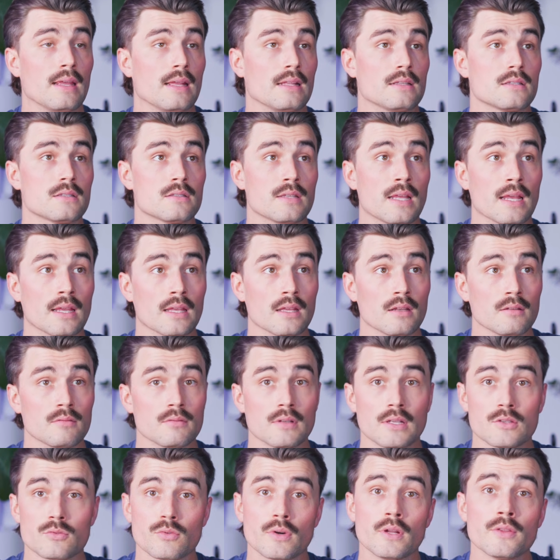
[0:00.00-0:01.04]
It's taken taken,
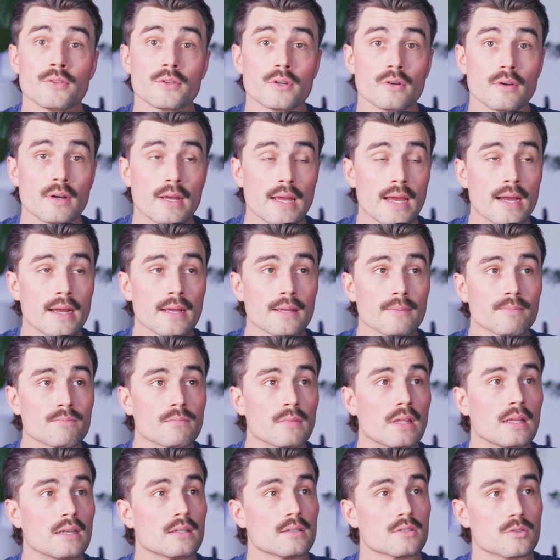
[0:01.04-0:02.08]
it's run through AI,
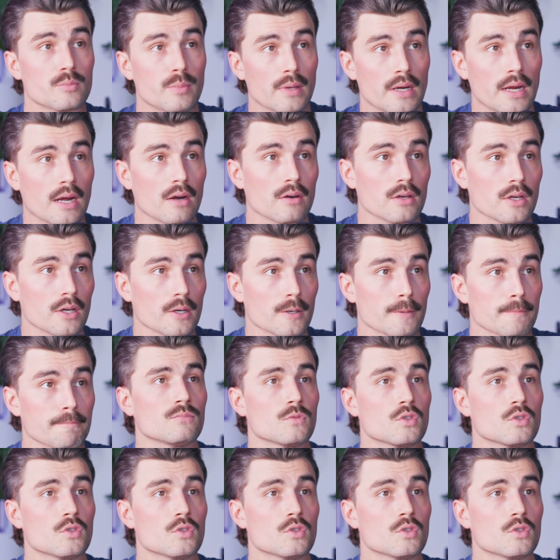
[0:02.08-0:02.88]
and it's spit out here.